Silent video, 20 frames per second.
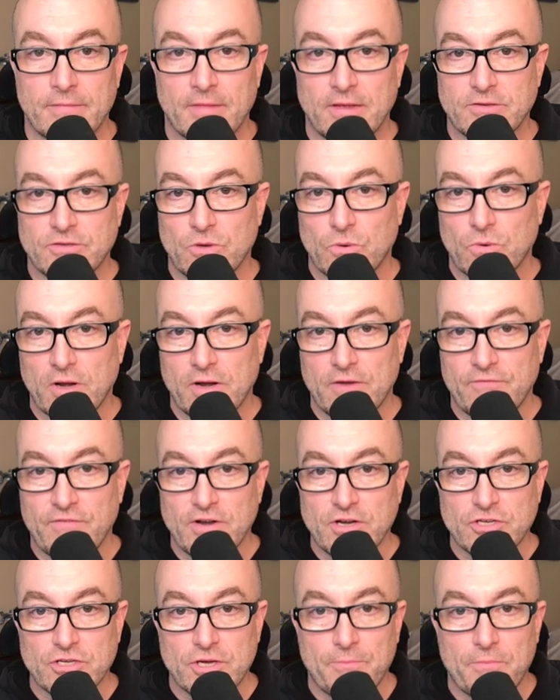So we're going to
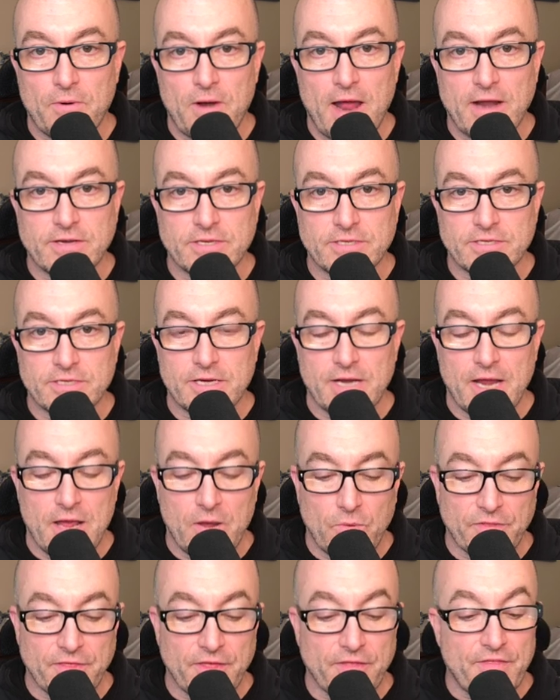finish up practice today
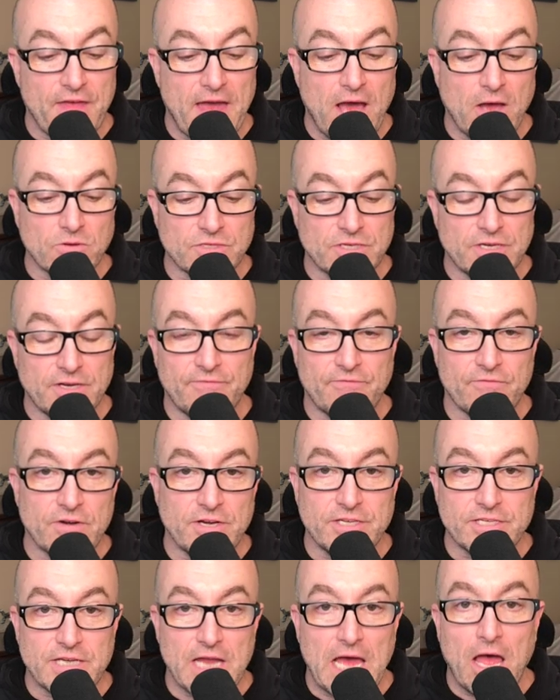with a thousand
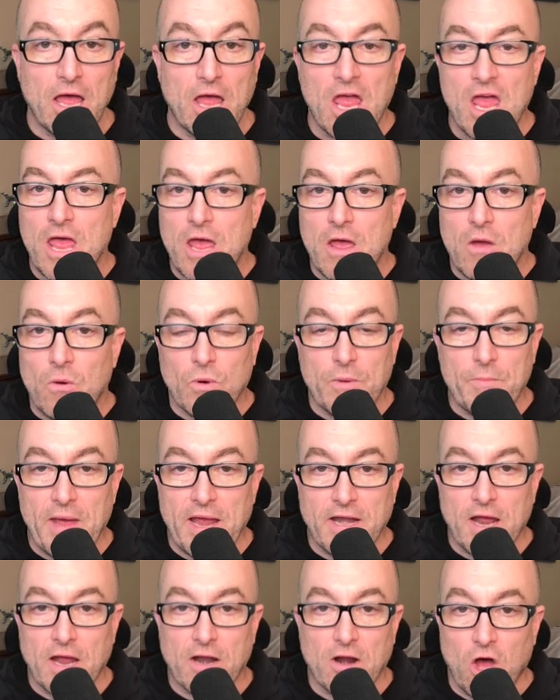freestyle. We
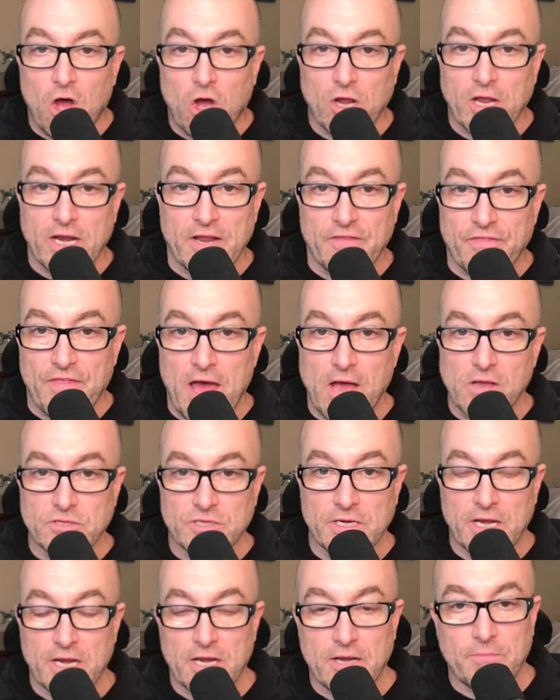might not all get a
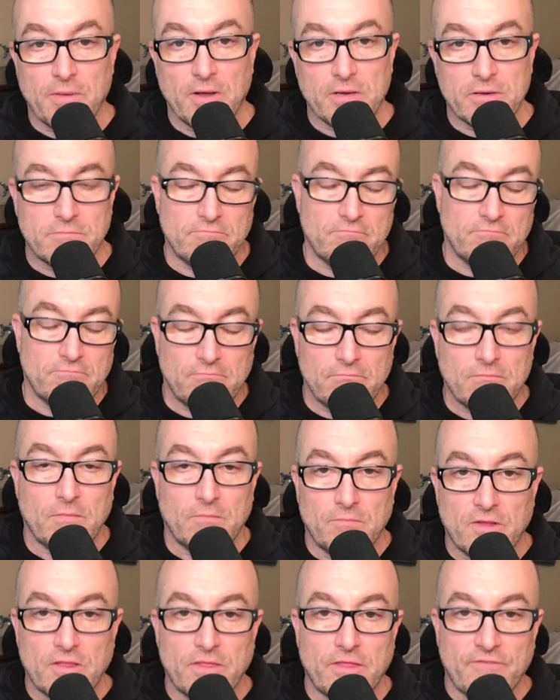thousand in, but
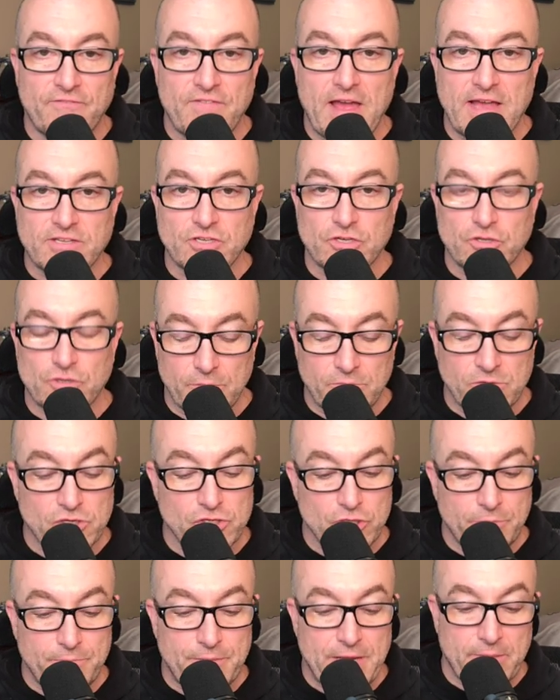the faster swimmers
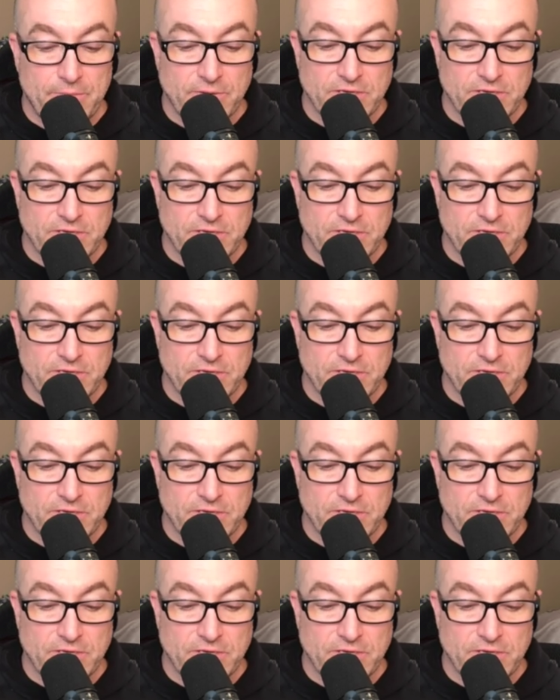should be able